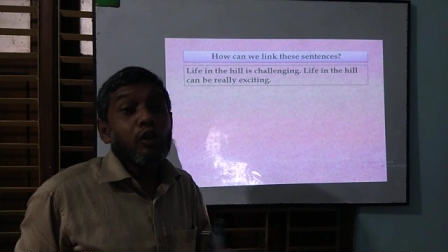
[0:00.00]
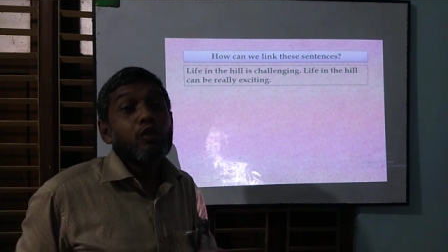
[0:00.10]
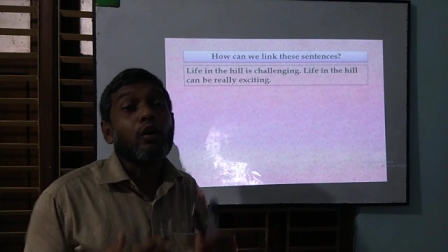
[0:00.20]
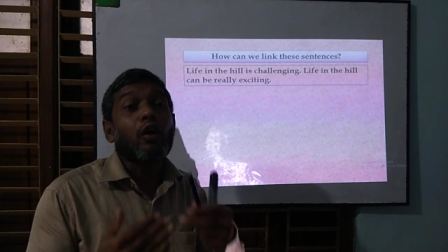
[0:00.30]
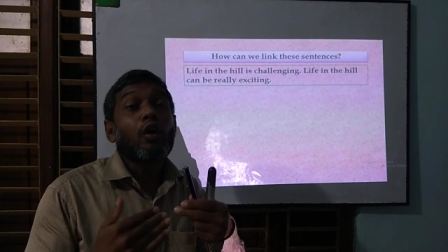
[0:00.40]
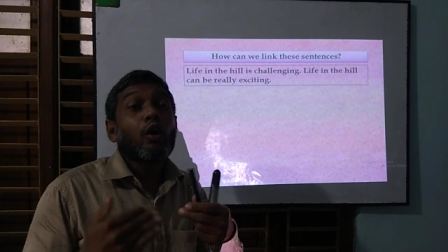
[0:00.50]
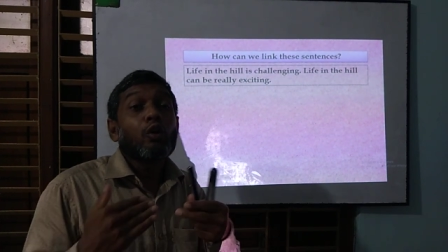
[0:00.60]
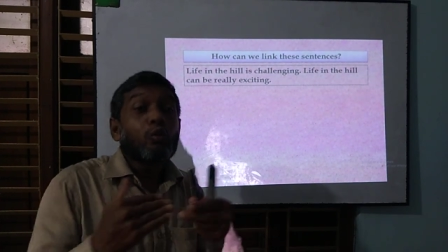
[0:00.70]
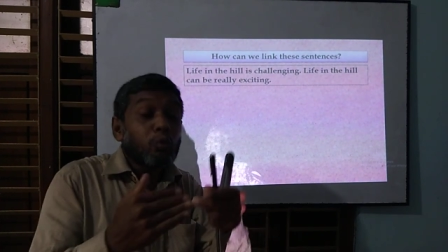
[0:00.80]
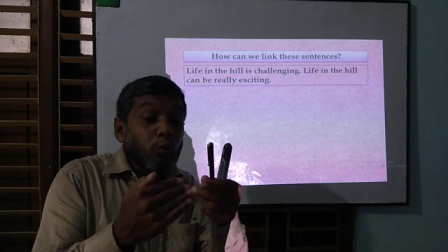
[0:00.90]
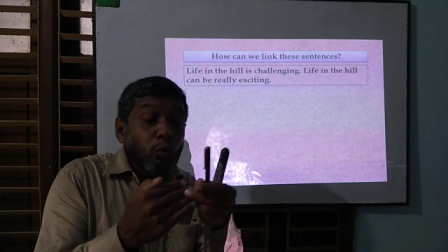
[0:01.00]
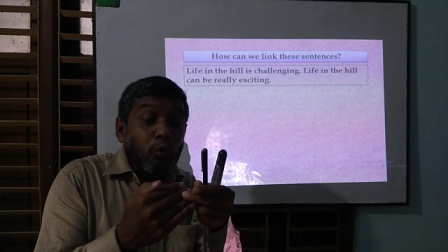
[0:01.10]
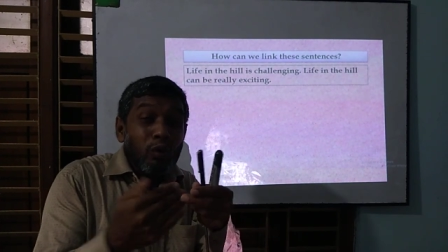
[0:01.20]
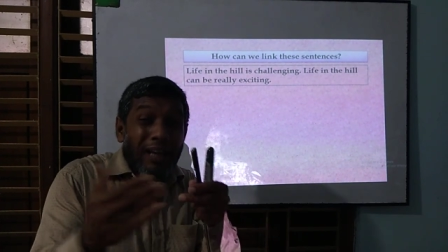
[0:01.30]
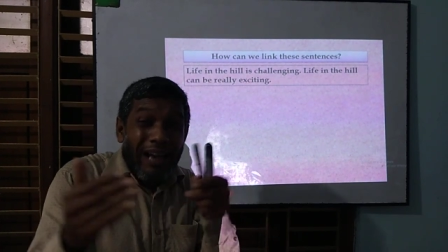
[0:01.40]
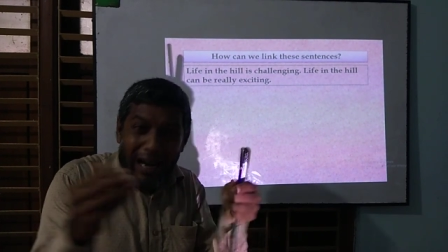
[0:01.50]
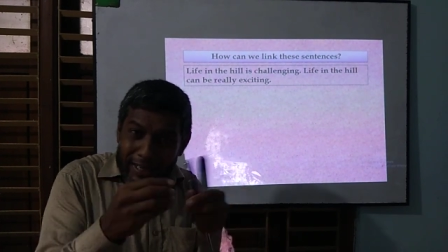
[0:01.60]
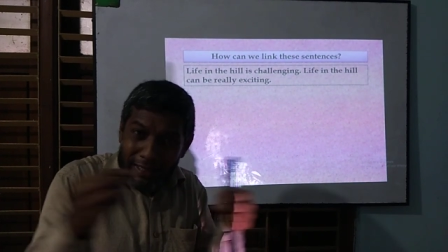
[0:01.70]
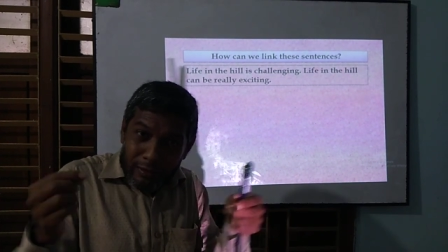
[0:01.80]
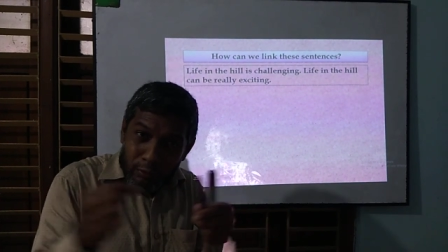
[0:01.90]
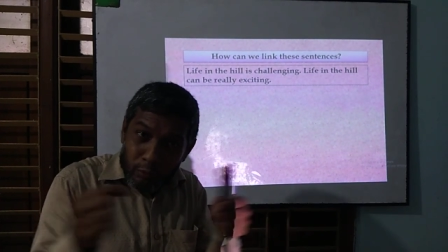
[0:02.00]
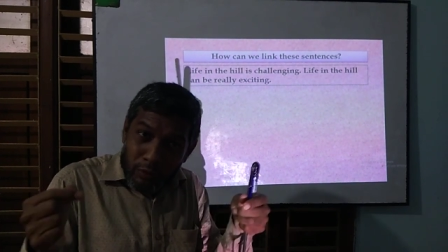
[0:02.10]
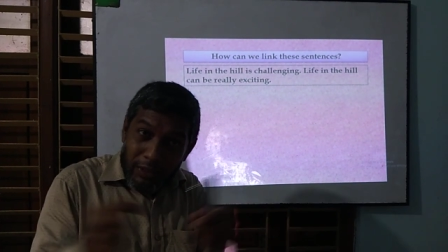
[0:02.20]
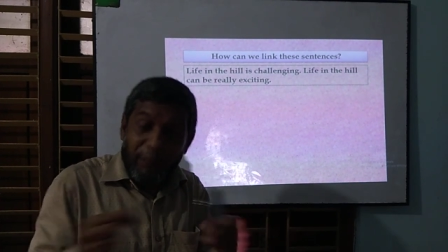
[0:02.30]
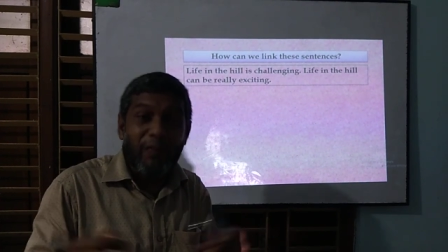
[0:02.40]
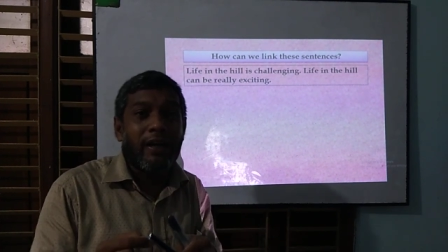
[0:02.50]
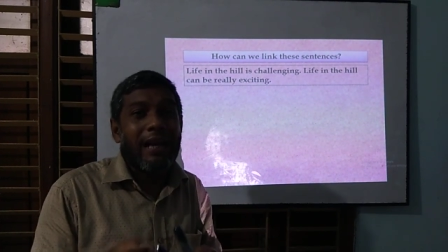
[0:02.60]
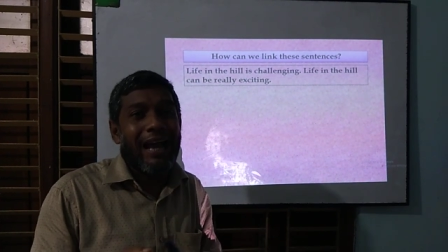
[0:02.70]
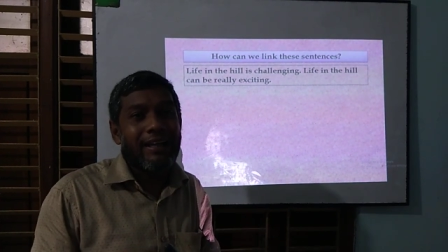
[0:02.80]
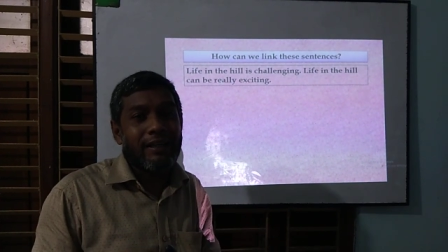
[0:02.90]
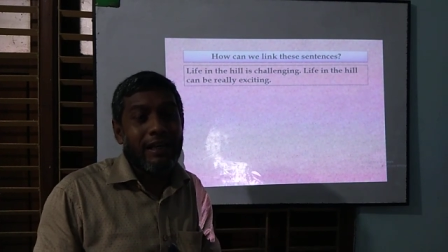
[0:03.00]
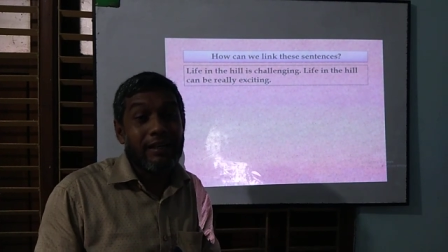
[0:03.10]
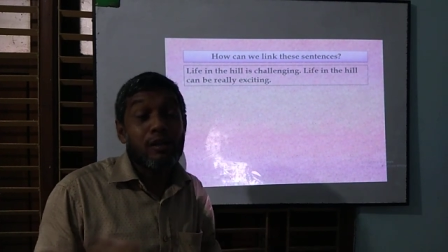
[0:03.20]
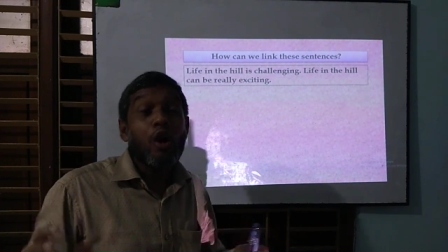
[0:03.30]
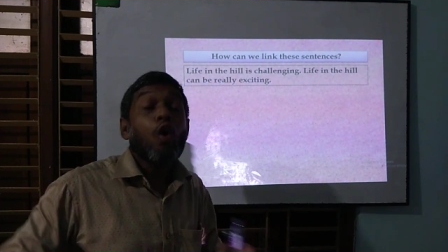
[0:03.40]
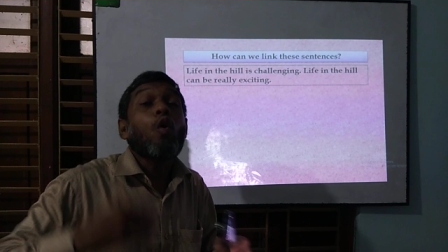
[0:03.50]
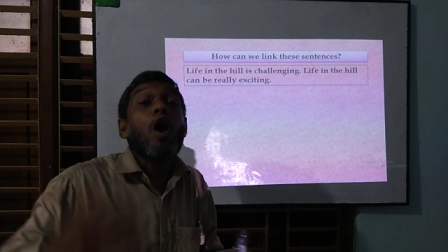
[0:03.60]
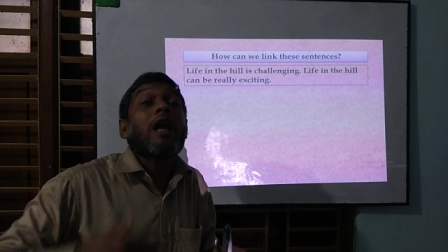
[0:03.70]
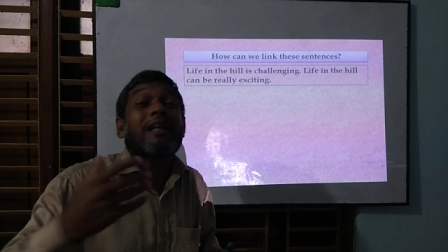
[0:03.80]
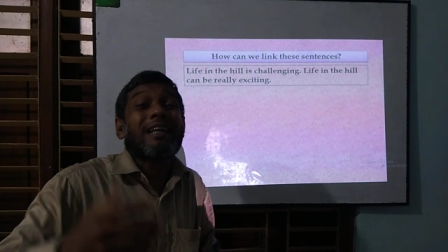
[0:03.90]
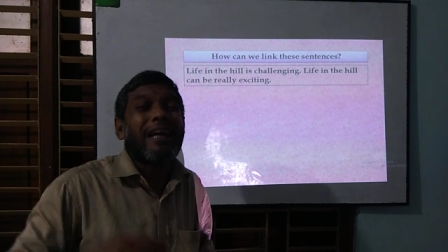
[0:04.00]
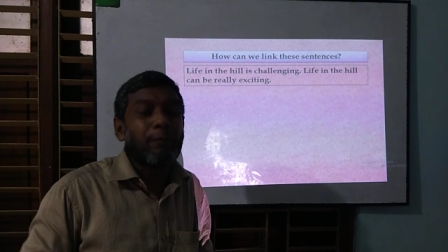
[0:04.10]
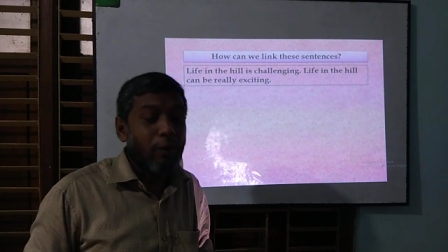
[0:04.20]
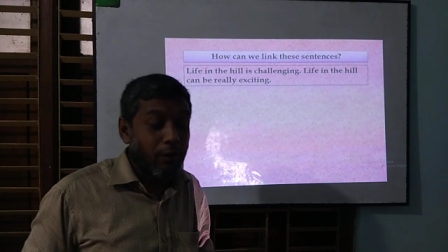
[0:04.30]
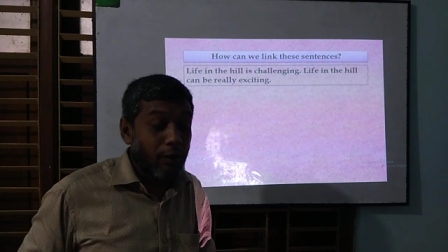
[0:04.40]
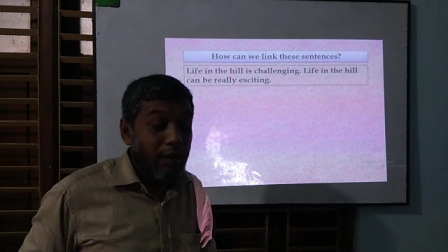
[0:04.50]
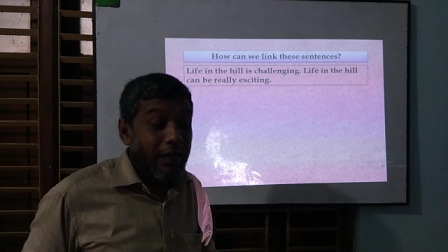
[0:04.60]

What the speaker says: So to connect 2 different ideas, what type of